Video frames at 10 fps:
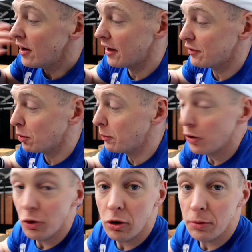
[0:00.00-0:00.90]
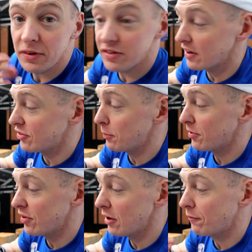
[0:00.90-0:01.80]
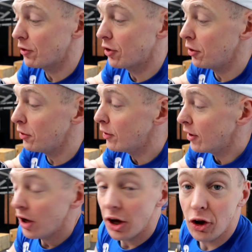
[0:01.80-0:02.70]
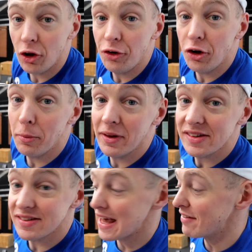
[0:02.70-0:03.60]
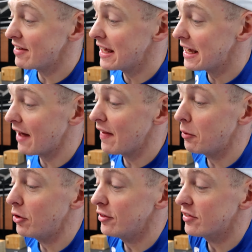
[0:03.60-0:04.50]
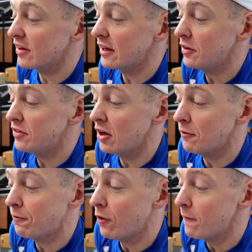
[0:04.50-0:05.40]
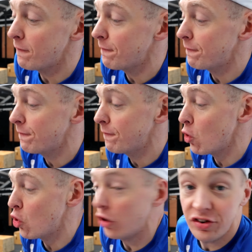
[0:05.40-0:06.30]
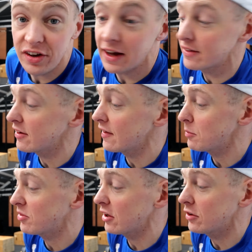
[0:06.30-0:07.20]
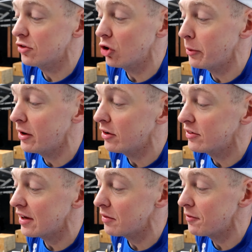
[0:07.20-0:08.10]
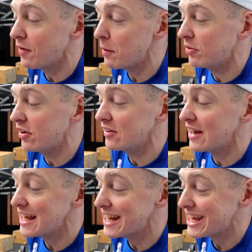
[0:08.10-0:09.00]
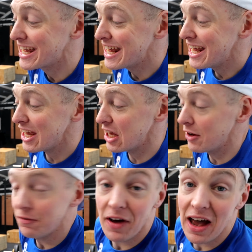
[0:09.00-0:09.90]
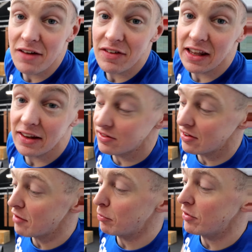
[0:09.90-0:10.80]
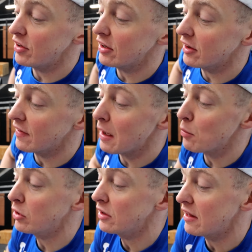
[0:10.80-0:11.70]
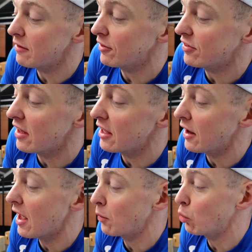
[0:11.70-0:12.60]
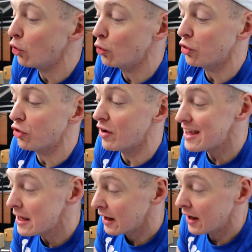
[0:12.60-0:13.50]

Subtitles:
Next one, we're going to go up to 60% for 2. Another double at 70. And then we're doing singles in for 4 sets. And them singles are going to be done 75%, 80, 85, 87%. And that will leave us in at 103.